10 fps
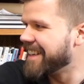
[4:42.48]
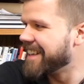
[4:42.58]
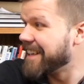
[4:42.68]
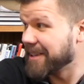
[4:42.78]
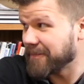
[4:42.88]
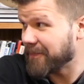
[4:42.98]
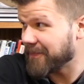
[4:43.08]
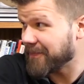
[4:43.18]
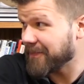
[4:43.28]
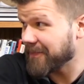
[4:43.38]

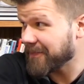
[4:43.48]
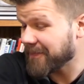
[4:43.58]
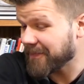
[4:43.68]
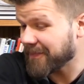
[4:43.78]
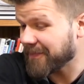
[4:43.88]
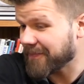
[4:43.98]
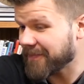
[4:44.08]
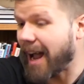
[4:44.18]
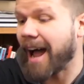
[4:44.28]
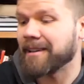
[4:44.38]
The person shown says nothing.